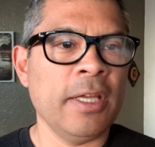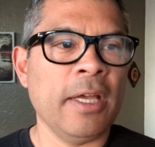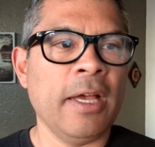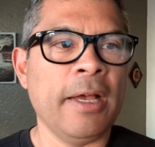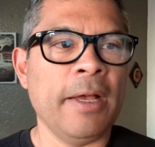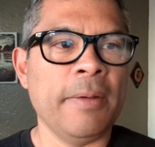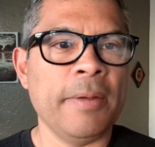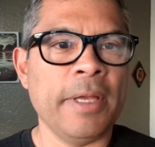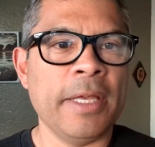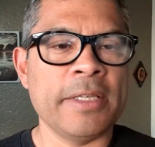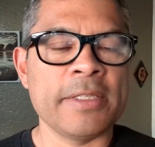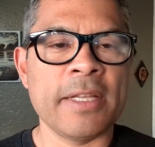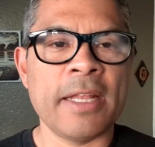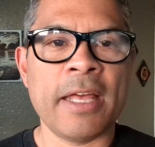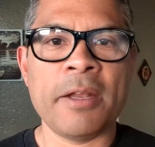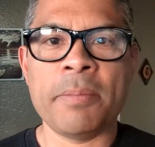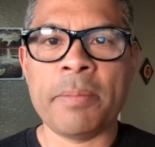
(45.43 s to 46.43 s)
Uh,
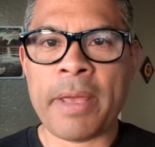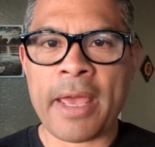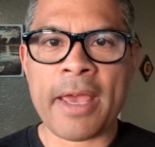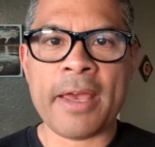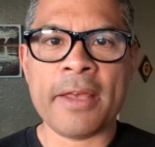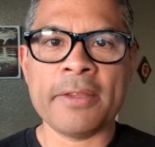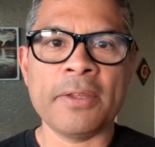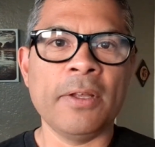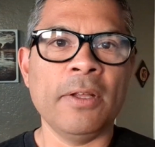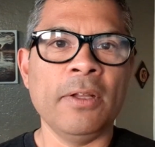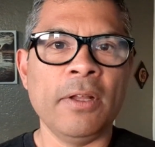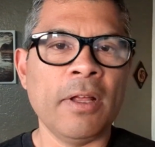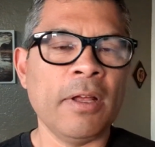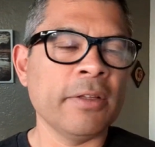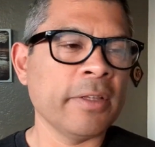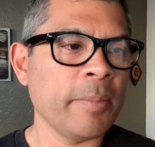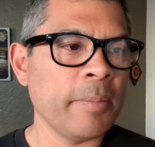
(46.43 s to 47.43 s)
it's not a path
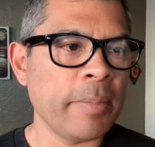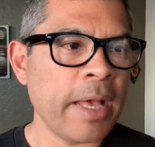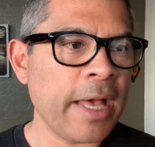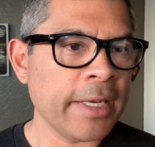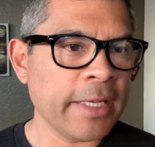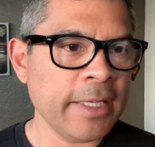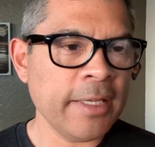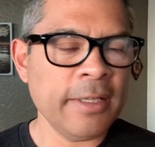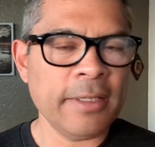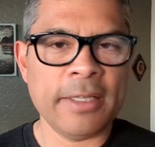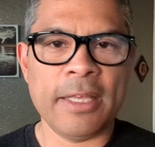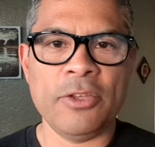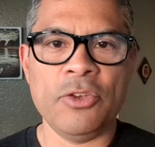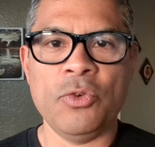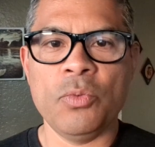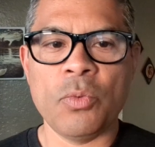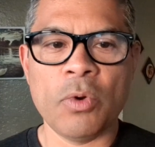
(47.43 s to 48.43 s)
along the body
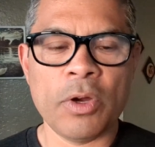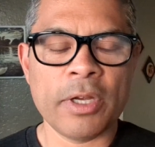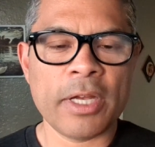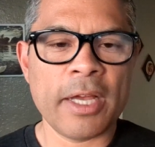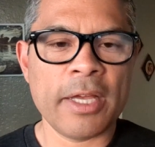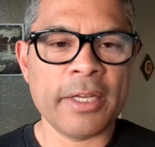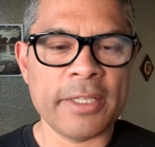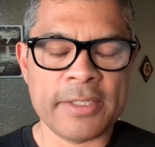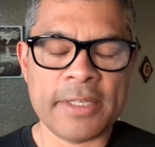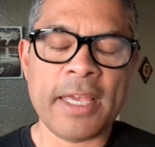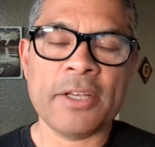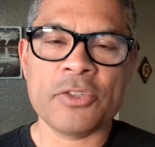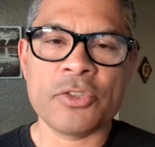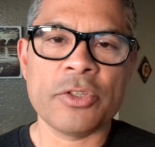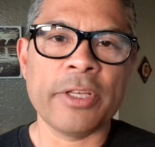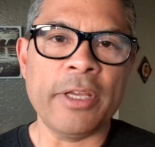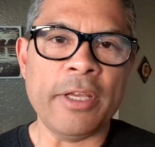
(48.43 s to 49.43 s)
that you work on. It's
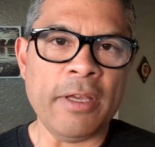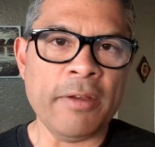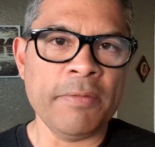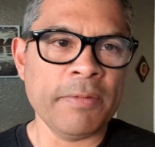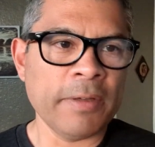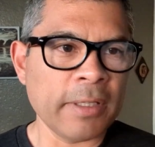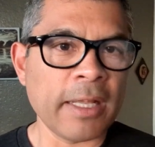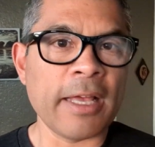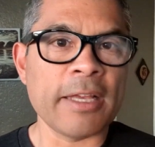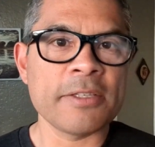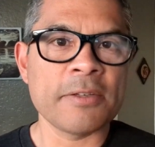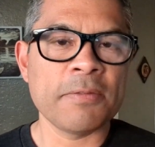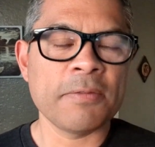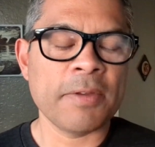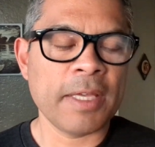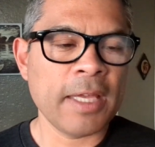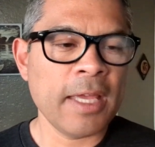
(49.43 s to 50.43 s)
actually a
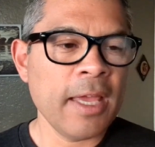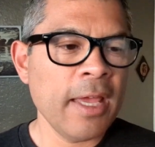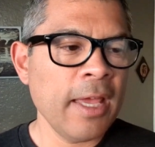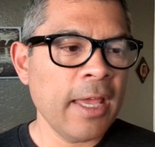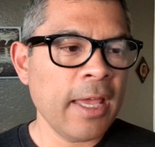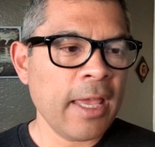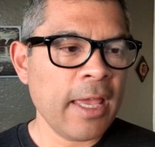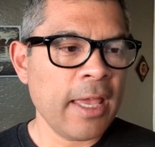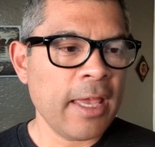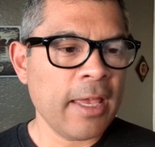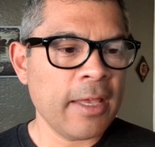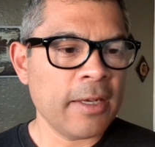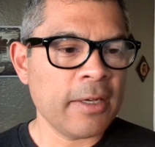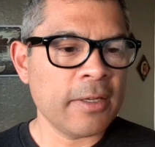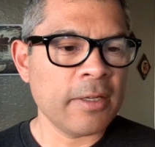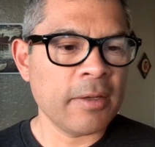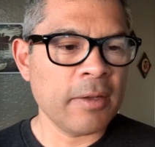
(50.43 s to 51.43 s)
philosophy.
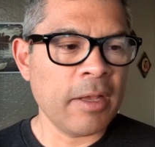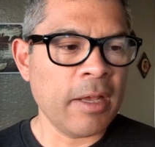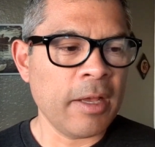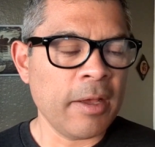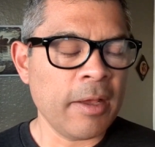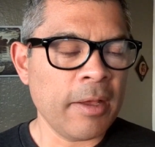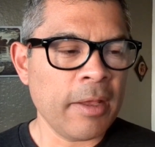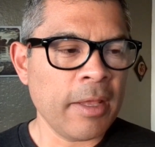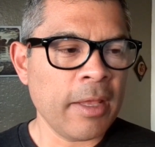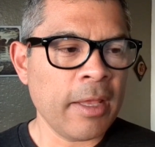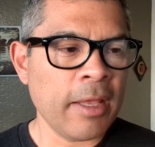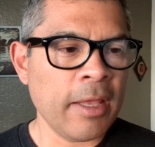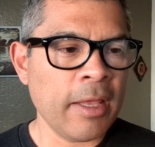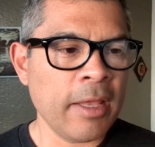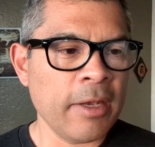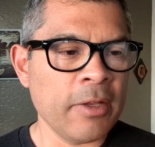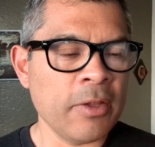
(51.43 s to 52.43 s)
And uh,
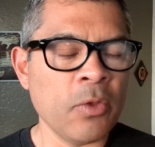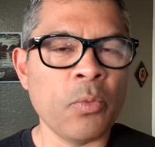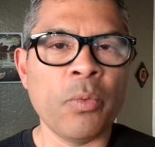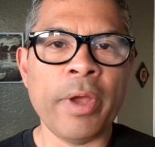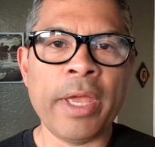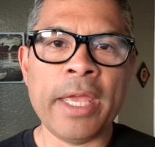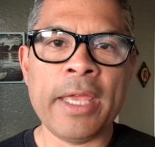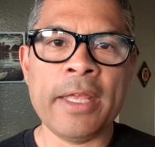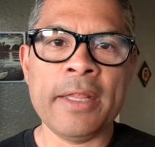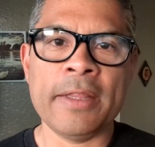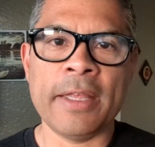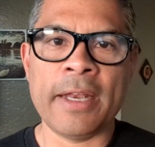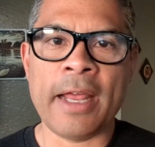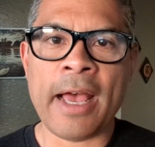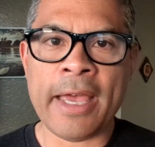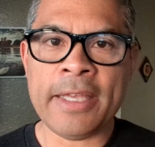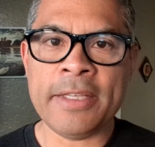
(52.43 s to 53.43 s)
in the way
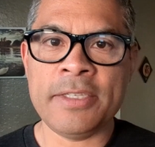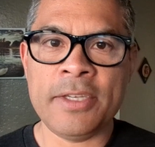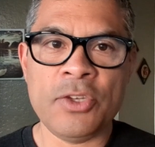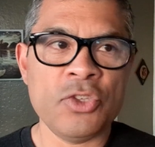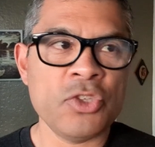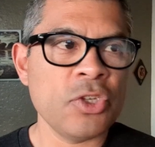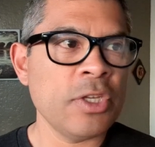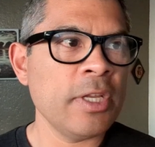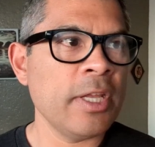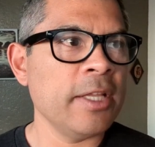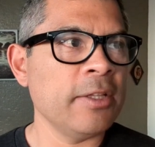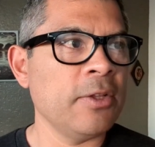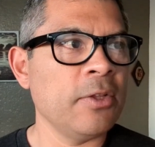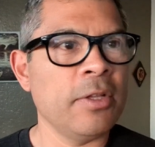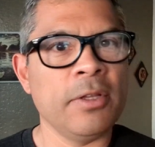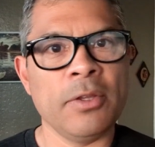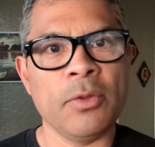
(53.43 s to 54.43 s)
that I teach it
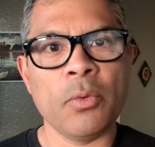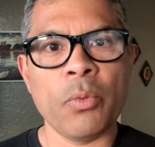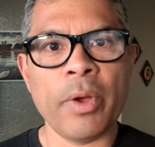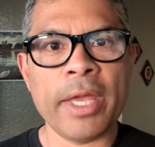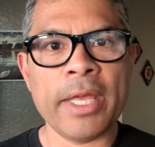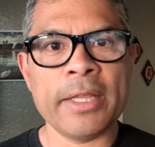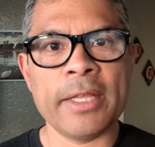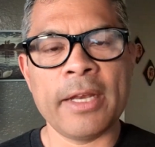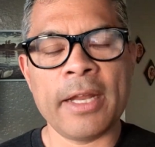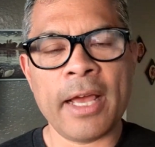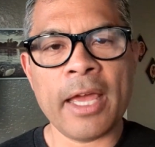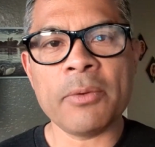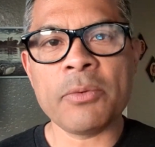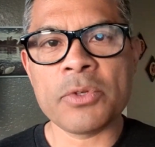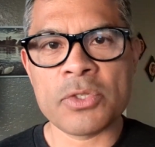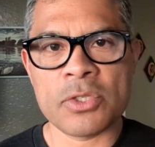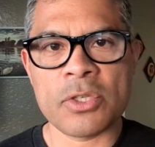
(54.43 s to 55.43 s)
and in the way that
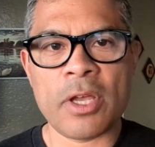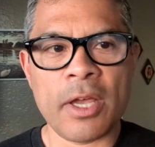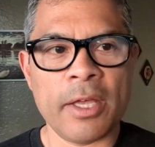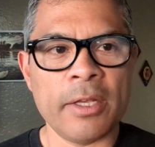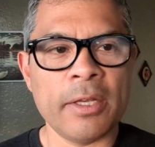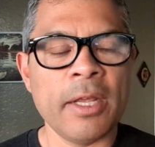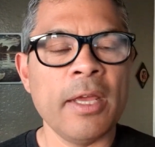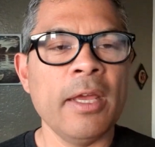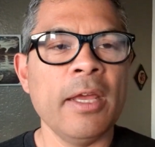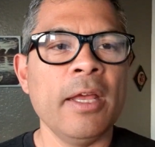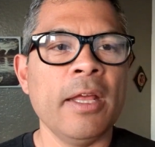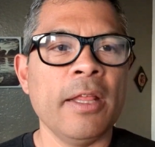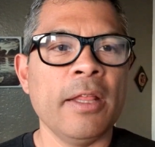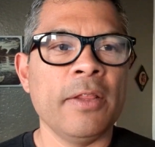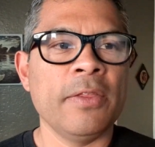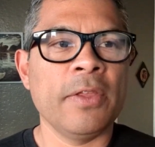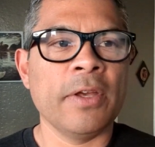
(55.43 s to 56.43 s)
I was taught,
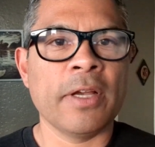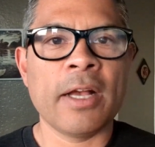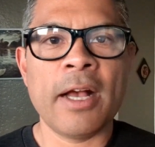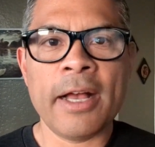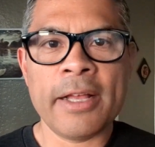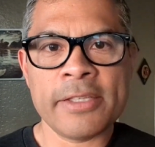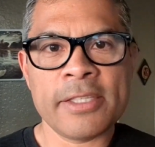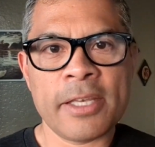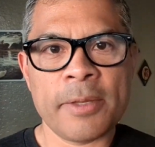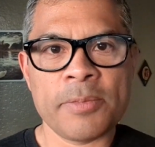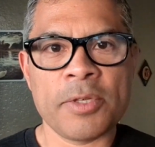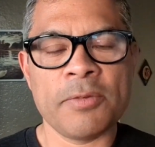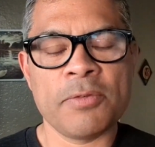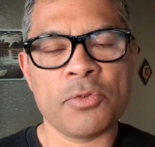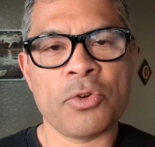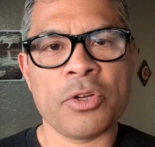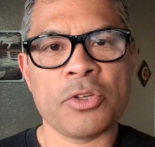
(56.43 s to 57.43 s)
the concepts
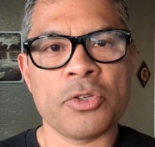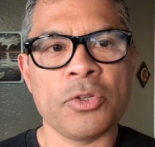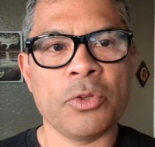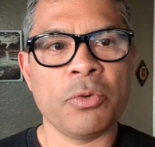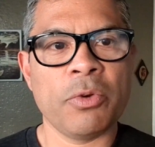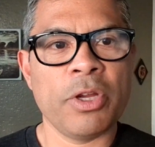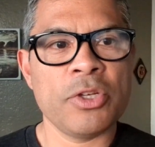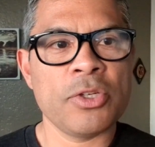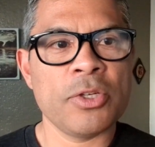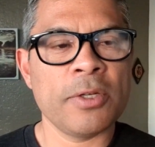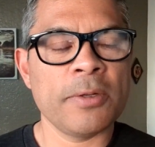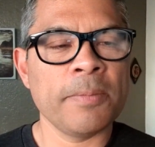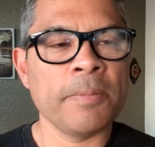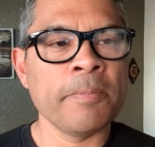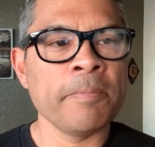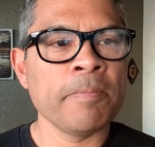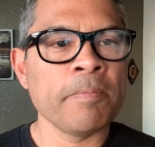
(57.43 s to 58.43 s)
of structural
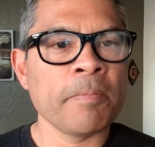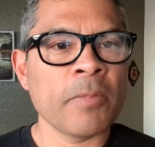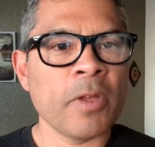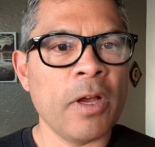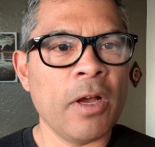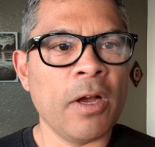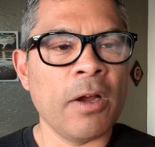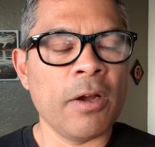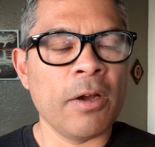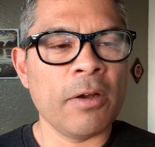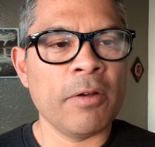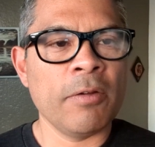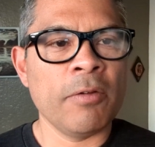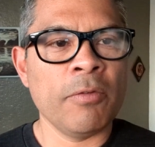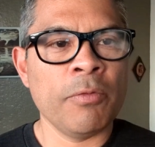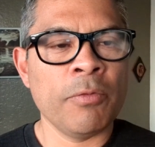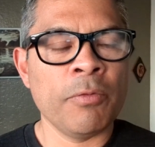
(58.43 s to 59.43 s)
integration
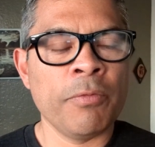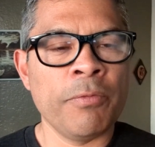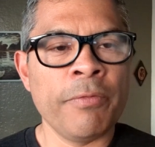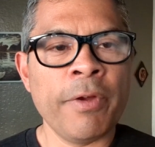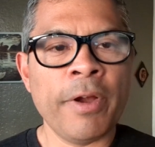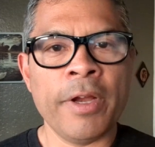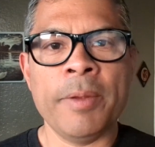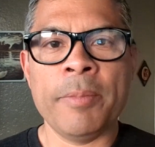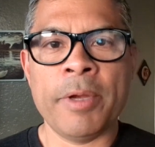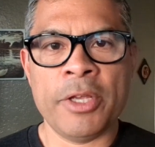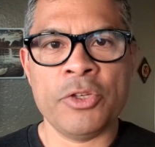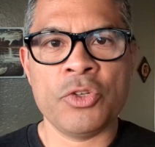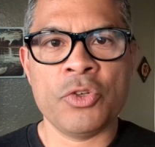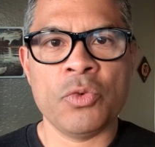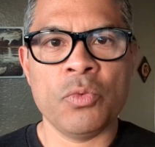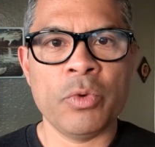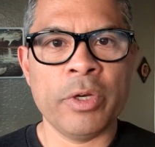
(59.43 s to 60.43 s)
are very
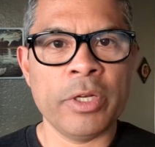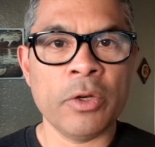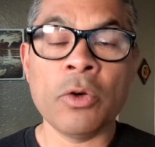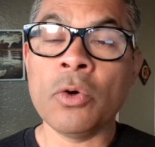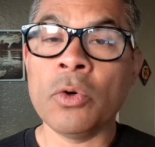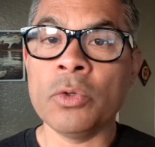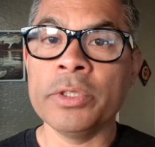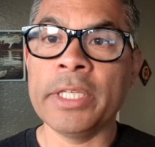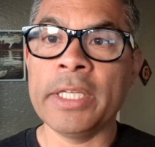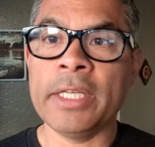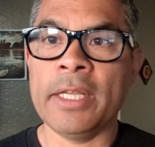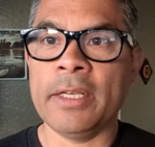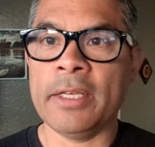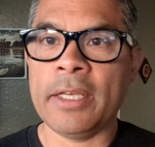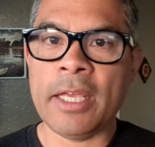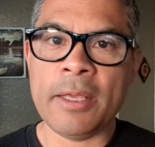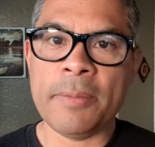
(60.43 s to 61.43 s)
much what hold it
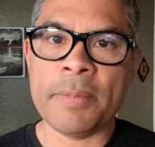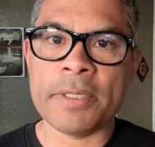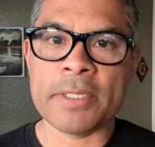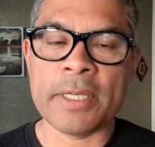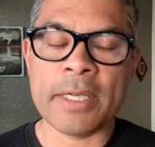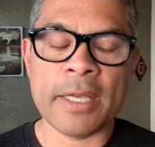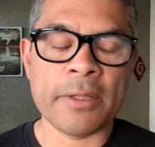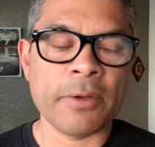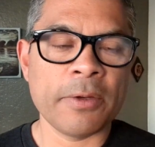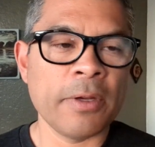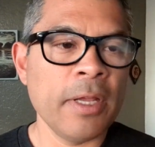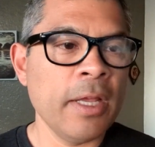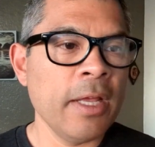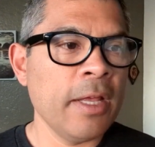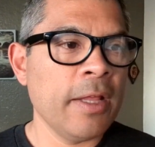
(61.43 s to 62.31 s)
and keep it together.